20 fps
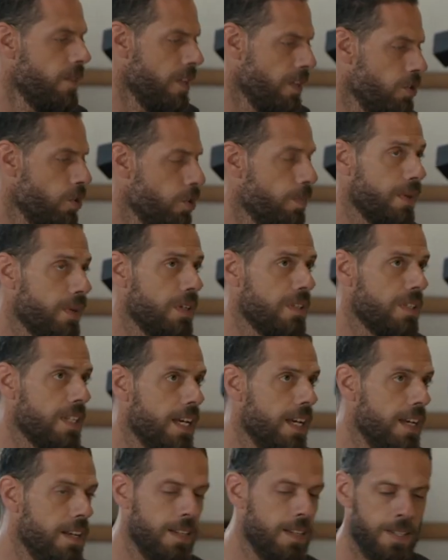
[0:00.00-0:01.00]
That's yeah. your
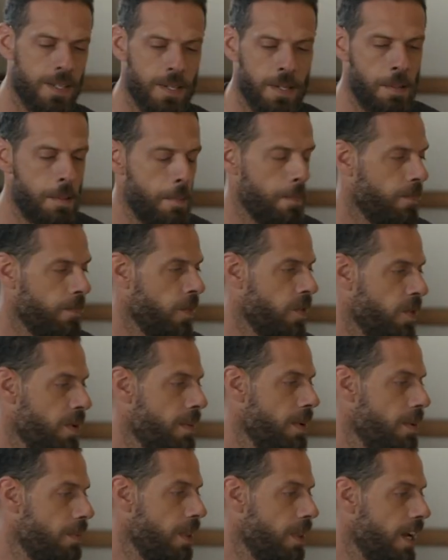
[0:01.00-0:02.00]
birthday? Yeah.
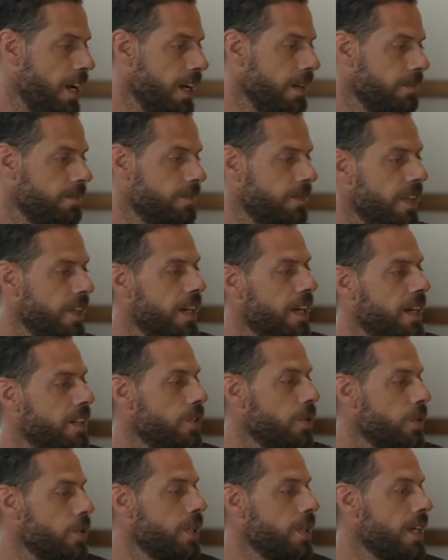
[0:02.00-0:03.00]
Remember that? Yeah. And
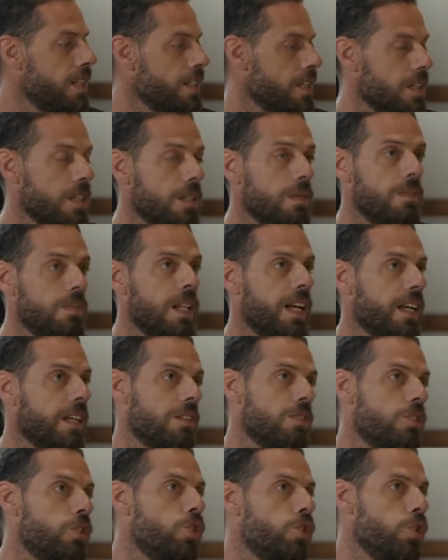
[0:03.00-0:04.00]
so you guys are like
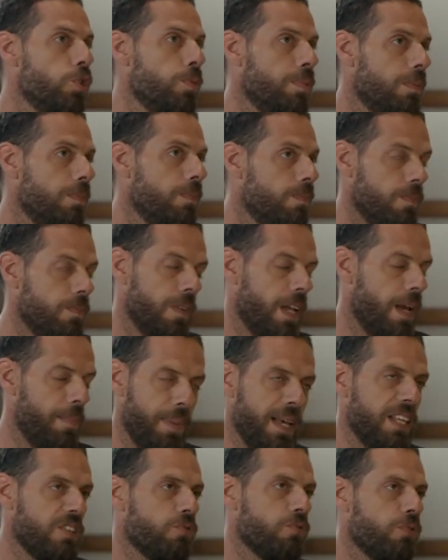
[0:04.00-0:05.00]
super yeah, best